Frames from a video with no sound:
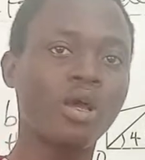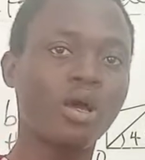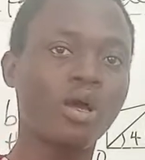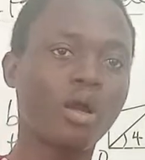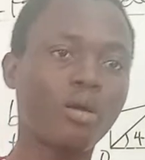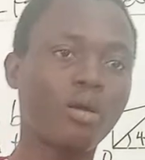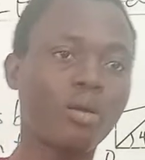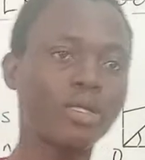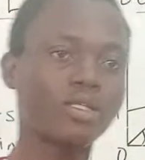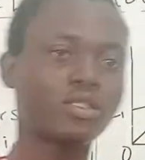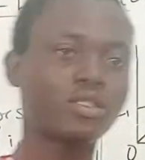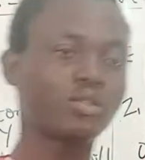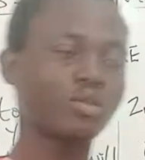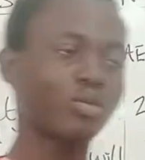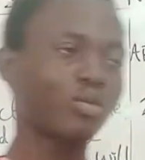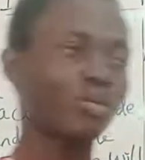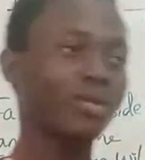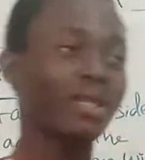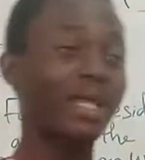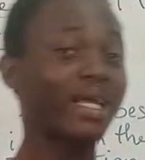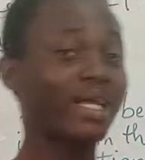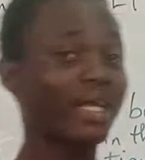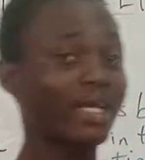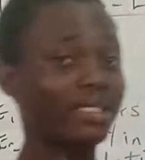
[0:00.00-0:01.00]
All right, so
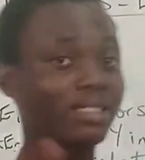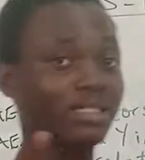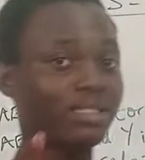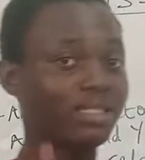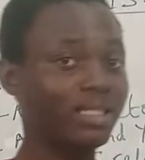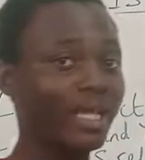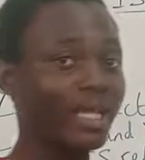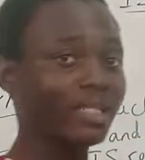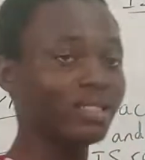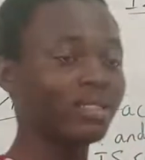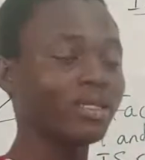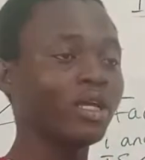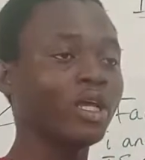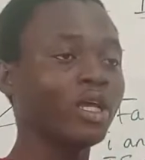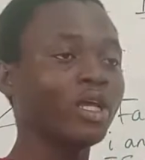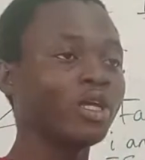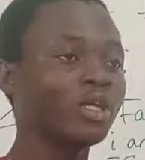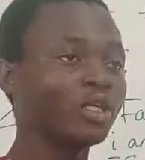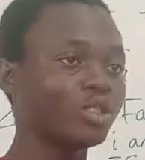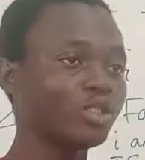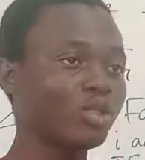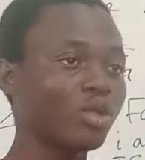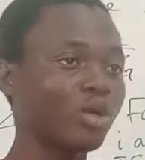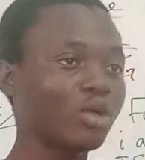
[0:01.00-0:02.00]
like I said,
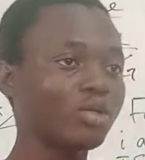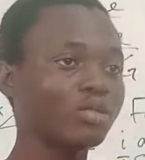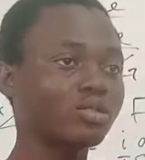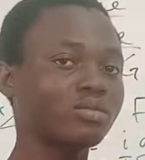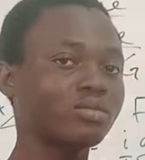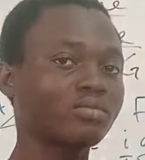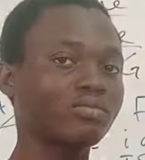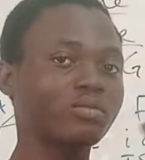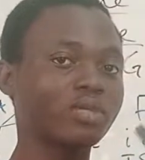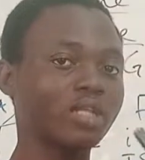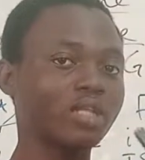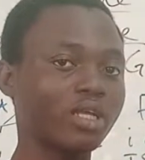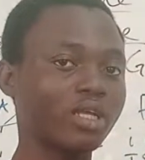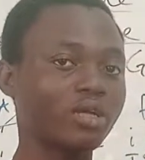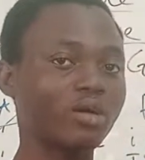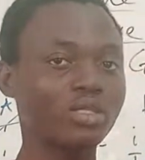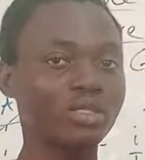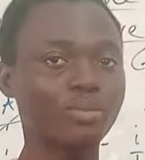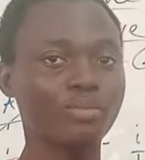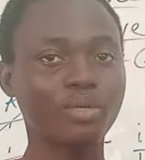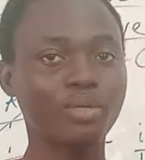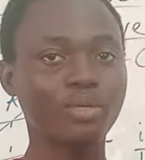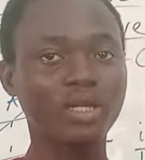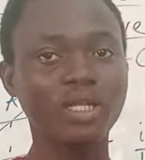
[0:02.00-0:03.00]
just click on
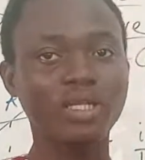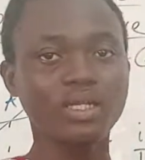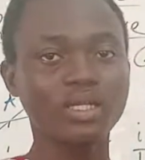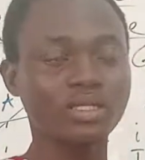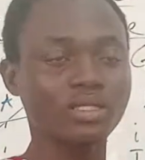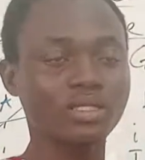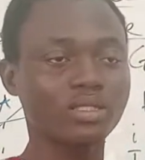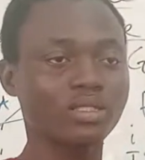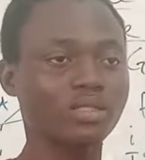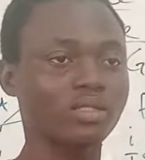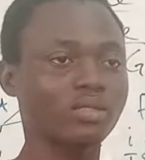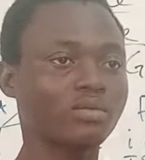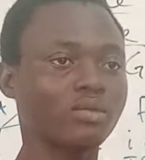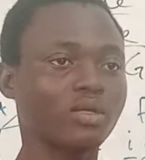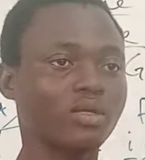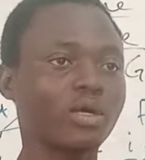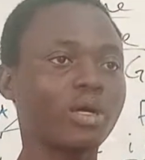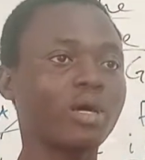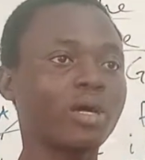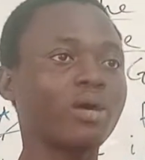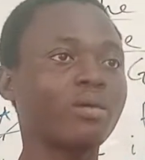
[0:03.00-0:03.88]
the playlist